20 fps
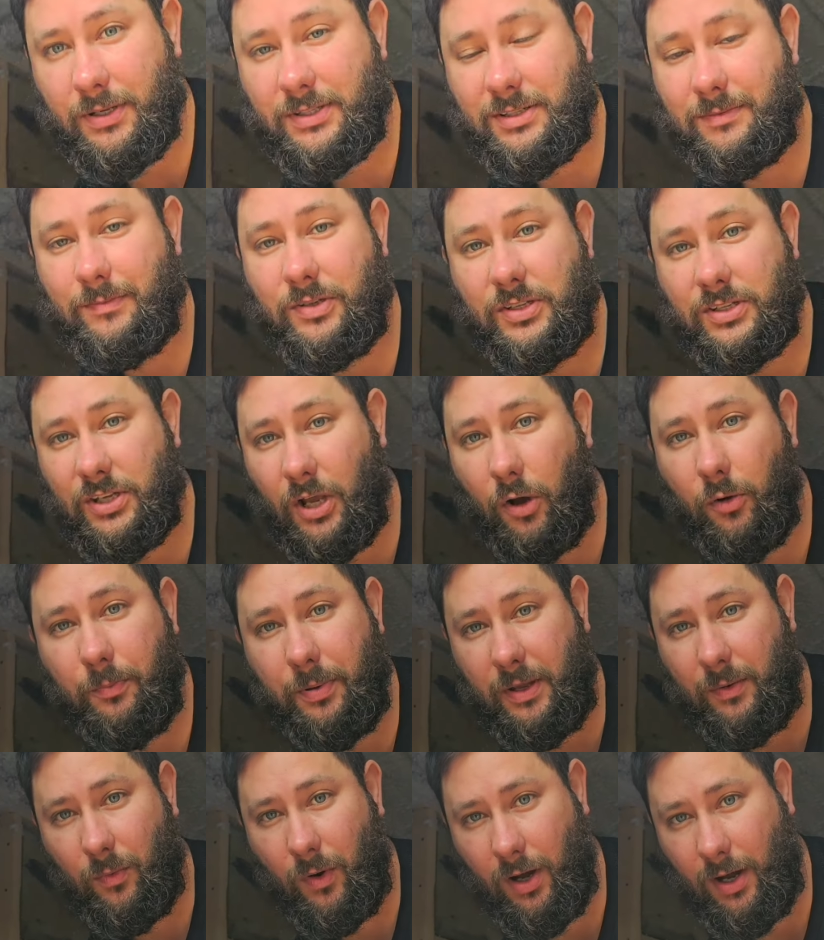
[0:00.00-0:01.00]
put some
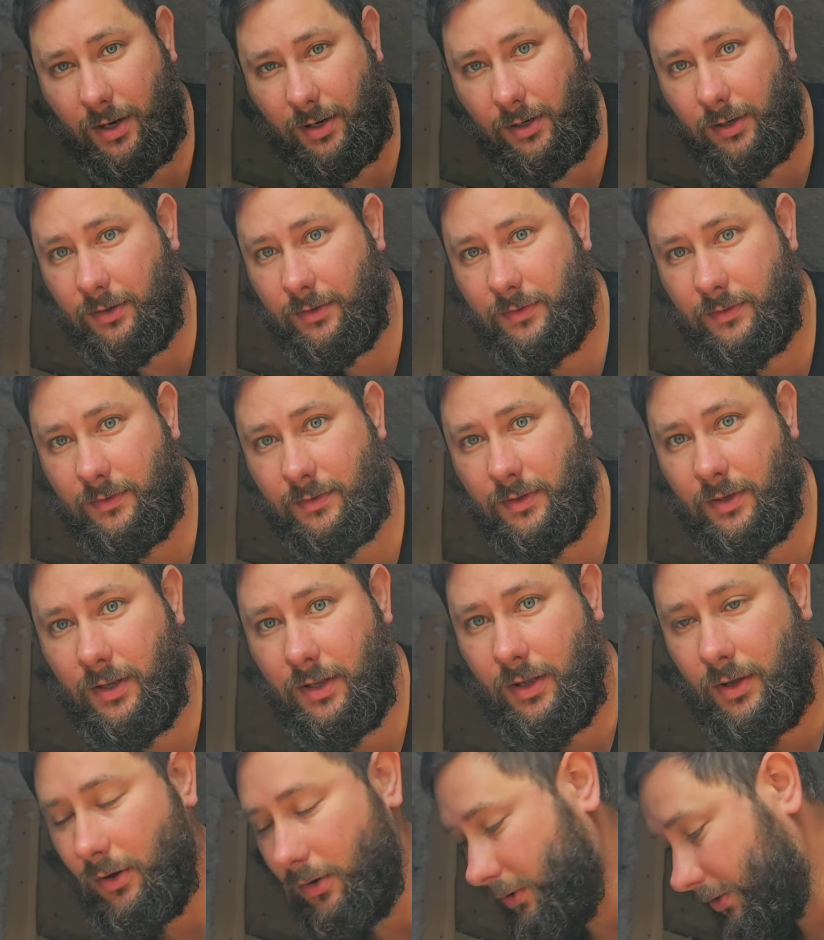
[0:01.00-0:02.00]
soapy water,
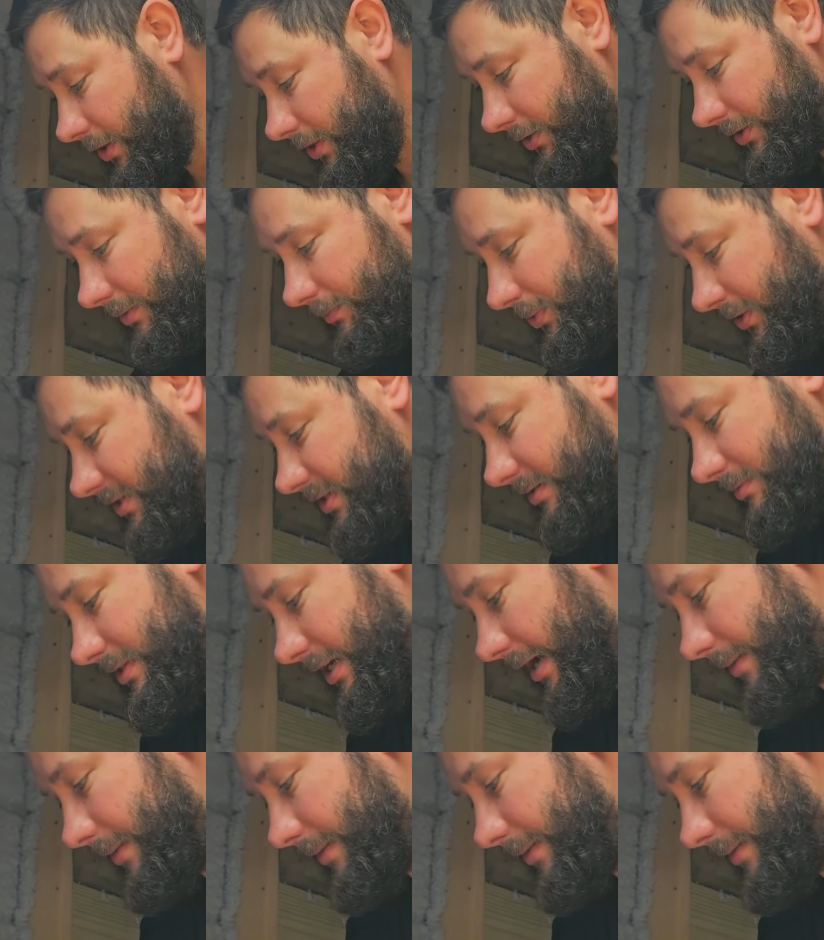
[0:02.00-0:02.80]
or you can put some